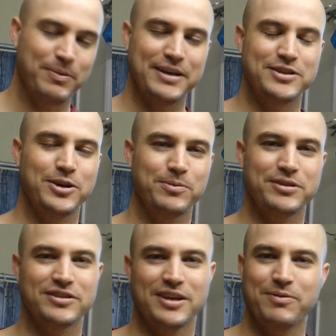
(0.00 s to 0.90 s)
my soaps,
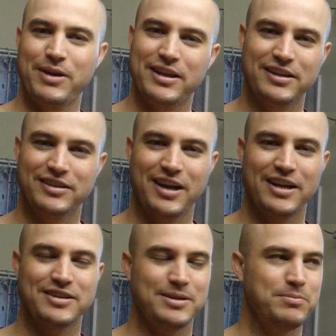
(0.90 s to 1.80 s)
I was like, man, that kind
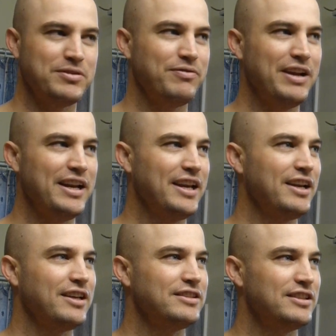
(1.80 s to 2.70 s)
of seems fitting
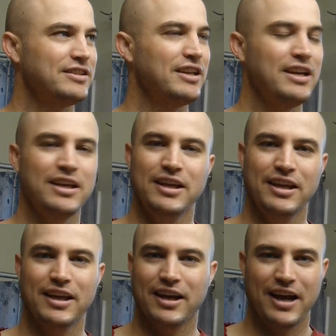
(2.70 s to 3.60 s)
because
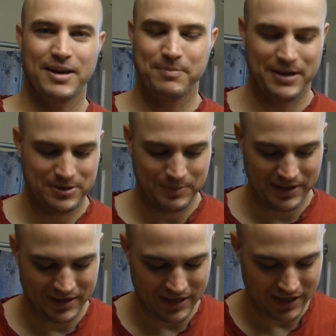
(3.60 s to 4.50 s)
it kind of makes me
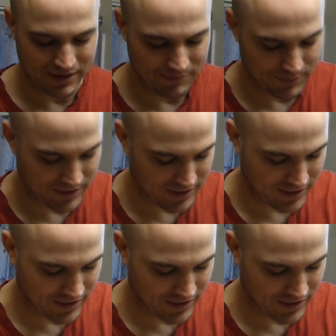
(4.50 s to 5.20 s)
think of what